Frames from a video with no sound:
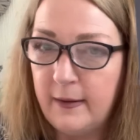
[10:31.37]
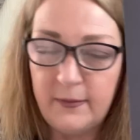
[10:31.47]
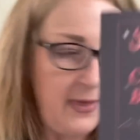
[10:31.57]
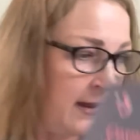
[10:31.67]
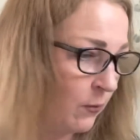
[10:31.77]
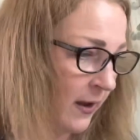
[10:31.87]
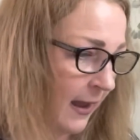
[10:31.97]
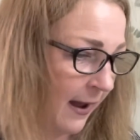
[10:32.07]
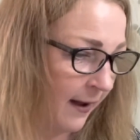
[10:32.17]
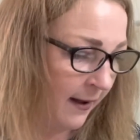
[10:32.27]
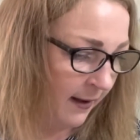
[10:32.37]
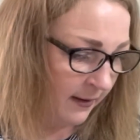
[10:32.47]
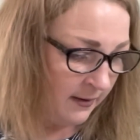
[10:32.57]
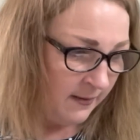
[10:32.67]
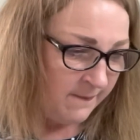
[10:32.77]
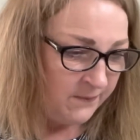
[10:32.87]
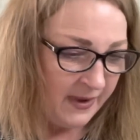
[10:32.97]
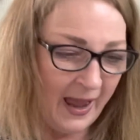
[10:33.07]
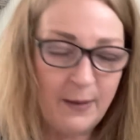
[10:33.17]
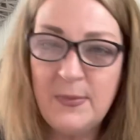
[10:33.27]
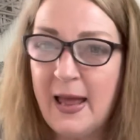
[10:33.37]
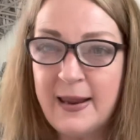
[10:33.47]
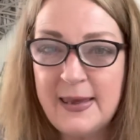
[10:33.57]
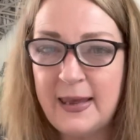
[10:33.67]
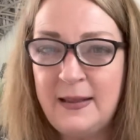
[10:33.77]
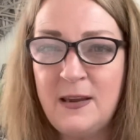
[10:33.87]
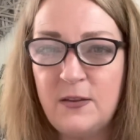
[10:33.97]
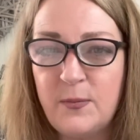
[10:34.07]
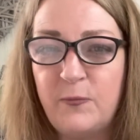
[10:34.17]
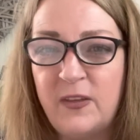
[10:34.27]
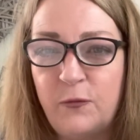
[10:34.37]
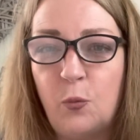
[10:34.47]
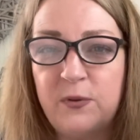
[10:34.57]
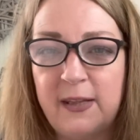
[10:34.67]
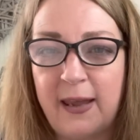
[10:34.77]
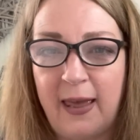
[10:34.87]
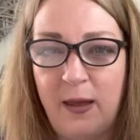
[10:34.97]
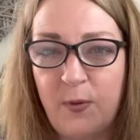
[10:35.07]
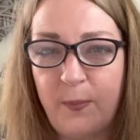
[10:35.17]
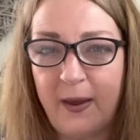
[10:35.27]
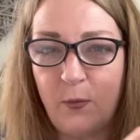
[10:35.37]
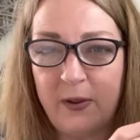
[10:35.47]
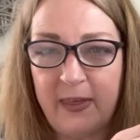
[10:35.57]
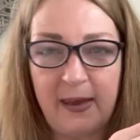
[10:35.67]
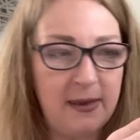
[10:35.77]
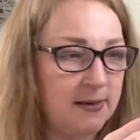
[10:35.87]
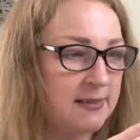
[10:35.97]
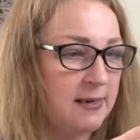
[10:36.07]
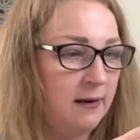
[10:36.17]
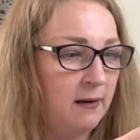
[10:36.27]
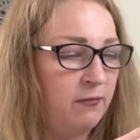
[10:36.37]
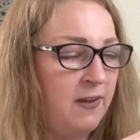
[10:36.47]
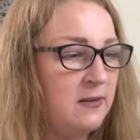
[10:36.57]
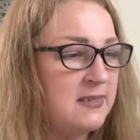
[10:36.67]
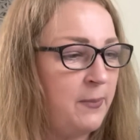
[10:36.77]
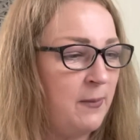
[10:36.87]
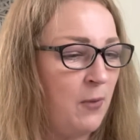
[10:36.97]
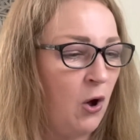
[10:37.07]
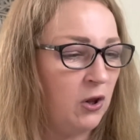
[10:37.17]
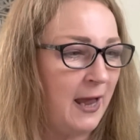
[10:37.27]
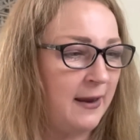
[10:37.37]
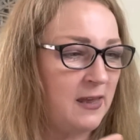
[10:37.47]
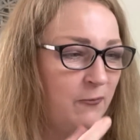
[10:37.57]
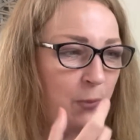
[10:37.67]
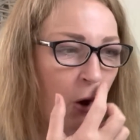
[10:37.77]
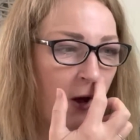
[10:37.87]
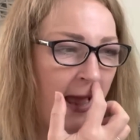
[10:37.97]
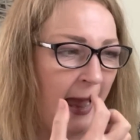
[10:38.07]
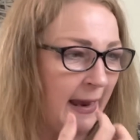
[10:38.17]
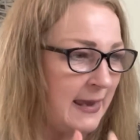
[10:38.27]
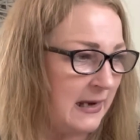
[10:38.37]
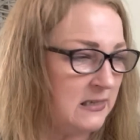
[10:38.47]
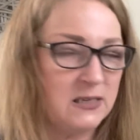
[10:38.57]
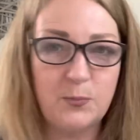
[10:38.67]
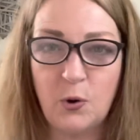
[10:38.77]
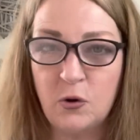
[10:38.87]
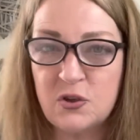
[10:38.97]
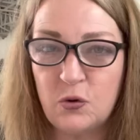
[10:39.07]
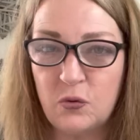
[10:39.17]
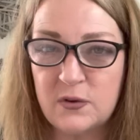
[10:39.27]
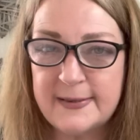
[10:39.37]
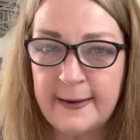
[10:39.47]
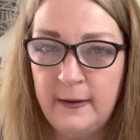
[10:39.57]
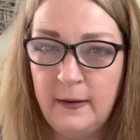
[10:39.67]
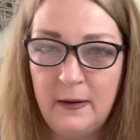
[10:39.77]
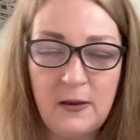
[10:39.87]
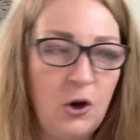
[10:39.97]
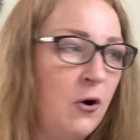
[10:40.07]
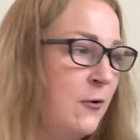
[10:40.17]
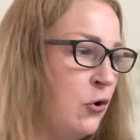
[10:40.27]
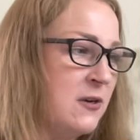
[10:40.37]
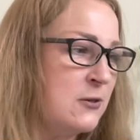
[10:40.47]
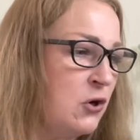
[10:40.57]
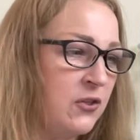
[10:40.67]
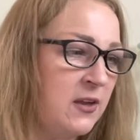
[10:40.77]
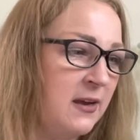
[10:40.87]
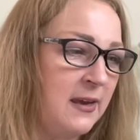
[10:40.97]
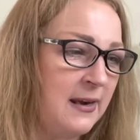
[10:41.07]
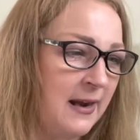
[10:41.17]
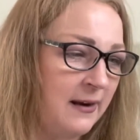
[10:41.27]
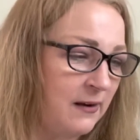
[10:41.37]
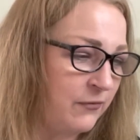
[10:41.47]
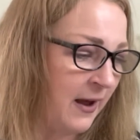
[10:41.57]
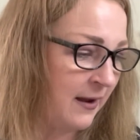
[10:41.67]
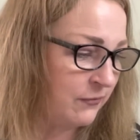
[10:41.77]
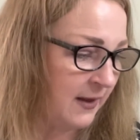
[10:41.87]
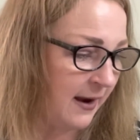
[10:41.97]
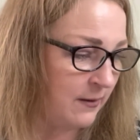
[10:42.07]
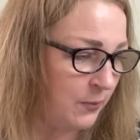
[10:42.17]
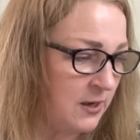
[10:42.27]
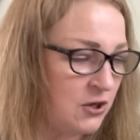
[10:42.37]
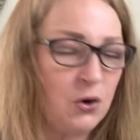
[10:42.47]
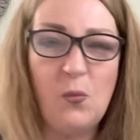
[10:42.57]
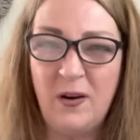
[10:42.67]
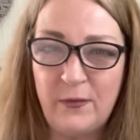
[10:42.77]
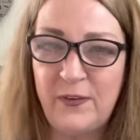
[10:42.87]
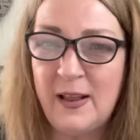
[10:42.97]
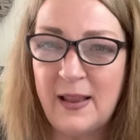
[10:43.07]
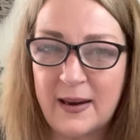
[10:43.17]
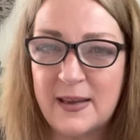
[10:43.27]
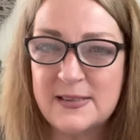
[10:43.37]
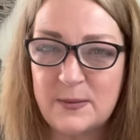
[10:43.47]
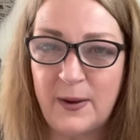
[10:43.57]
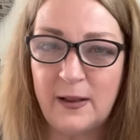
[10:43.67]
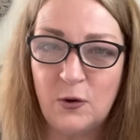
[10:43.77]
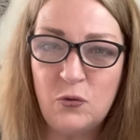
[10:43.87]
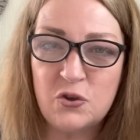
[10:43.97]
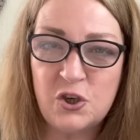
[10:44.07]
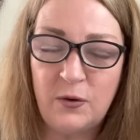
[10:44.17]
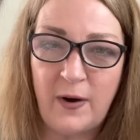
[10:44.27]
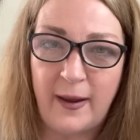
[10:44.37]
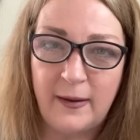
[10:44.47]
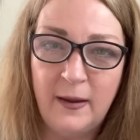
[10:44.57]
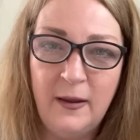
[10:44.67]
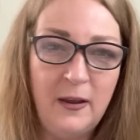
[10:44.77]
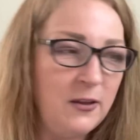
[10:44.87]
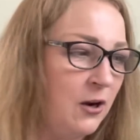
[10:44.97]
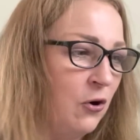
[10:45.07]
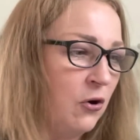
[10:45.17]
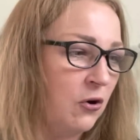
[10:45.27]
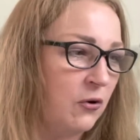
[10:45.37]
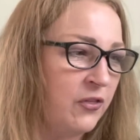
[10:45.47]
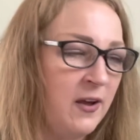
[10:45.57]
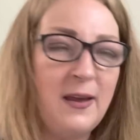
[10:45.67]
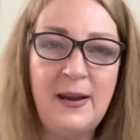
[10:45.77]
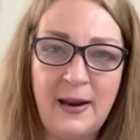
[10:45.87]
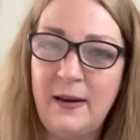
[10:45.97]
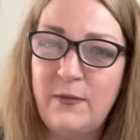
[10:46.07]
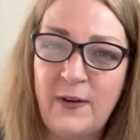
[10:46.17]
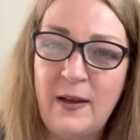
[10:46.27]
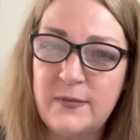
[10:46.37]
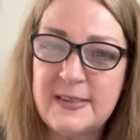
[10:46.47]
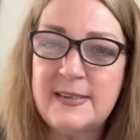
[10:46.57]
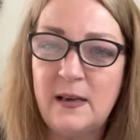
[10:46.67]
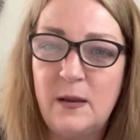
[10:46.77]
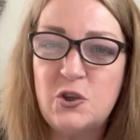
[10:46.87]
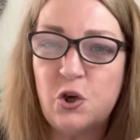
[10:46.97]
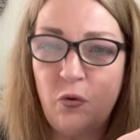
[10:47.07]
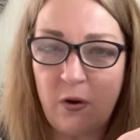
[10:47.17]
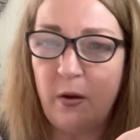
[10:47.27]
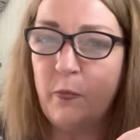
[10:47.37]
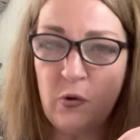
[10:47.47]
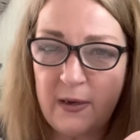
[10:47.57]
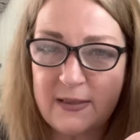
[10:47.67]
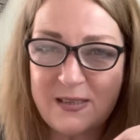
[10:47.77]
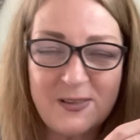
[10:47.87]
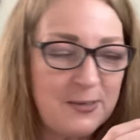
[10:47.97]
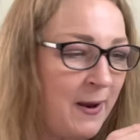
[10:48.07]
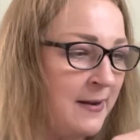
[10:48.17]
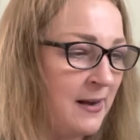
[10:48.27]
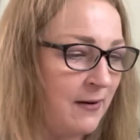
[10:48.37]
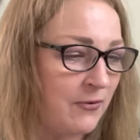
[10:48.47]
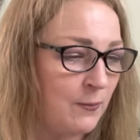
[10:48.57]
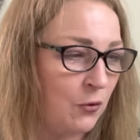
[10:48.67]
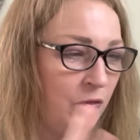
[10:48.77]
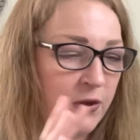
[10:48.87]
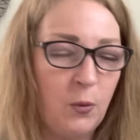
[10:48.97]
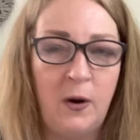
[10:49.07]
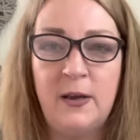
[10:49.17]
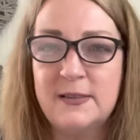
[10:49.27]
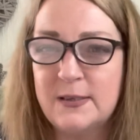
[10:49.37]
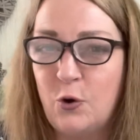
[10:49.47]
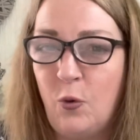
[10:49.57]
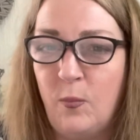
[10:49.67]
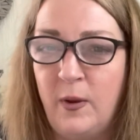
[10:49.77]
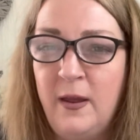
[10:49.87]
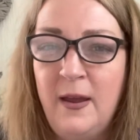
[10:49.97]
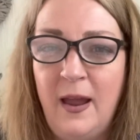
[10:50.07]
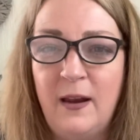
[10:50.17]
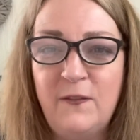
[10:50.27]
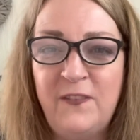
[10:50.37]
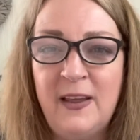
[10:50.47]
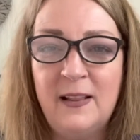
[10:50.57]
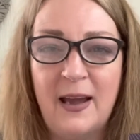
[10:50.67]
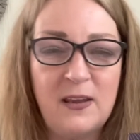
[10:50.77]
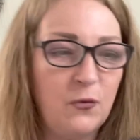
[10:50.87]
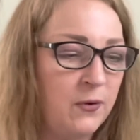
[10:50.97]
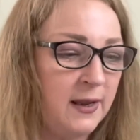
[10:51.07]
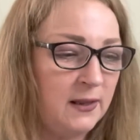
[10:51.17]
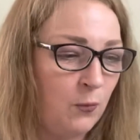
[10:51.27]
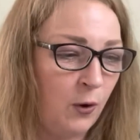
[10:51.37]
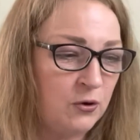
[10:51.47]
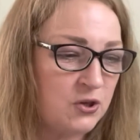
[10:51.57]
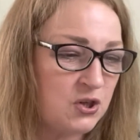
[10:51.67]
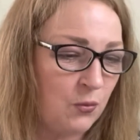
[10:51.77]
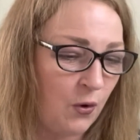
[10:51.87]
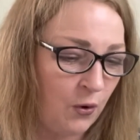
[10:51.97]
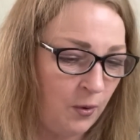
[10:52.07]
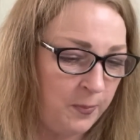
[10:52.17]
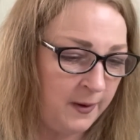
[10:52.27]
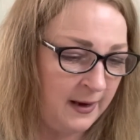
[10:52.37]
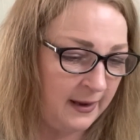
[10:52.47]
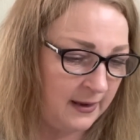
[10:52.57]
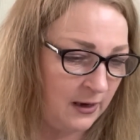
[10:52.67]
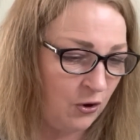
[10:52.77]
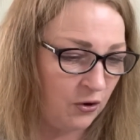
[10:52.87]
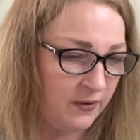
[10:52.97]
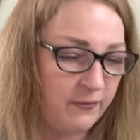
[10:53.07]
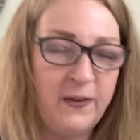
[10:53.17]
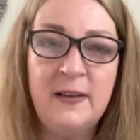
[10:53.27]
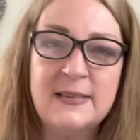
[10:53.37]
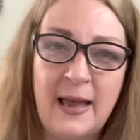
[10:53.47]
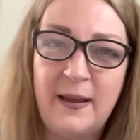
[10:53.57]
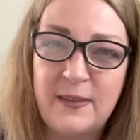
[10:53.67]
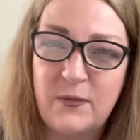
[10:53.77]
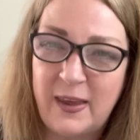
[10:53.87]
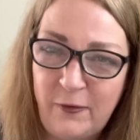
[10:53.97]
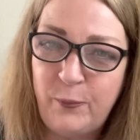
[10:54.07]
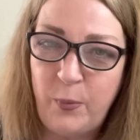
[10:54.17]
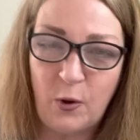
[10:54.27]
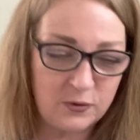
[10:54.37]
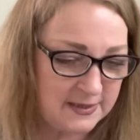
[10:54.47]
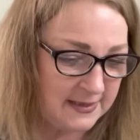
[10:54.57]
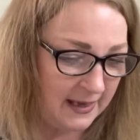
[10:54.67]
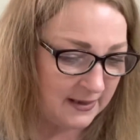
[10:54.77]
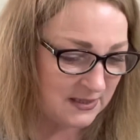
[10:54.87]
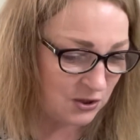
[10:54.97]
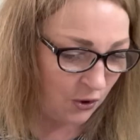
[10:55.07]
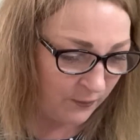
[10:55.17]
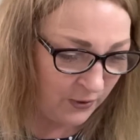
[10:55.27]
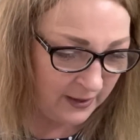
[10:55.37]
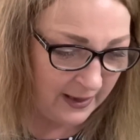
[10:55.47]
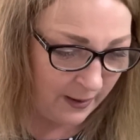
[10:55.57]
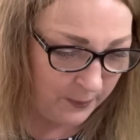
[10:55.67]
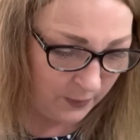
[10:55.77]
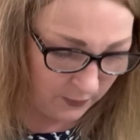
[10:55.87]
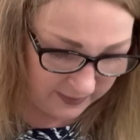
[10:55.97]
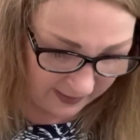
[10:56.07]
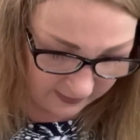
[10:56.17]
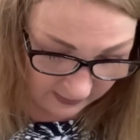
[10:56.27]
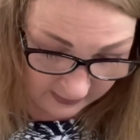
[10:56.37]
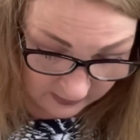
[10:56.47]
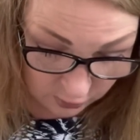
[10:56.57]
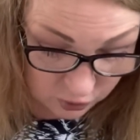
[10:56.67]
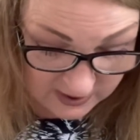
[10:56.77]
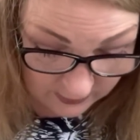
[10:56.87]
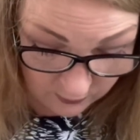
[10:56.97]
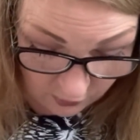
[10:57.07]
There we are. I'm liking that they've upped the game a bit with these. Feels a bit more like you bought a high-end product. You know, I know it's only £13.95, like, but you do want to feel like it's a bit of luxury. You know, £13.95 is still a chunk of money to be spending every month. You want it to come and feel like you really want to open it, you know, and it feels like the gift box this, so I'm really happy with it. Looks like we've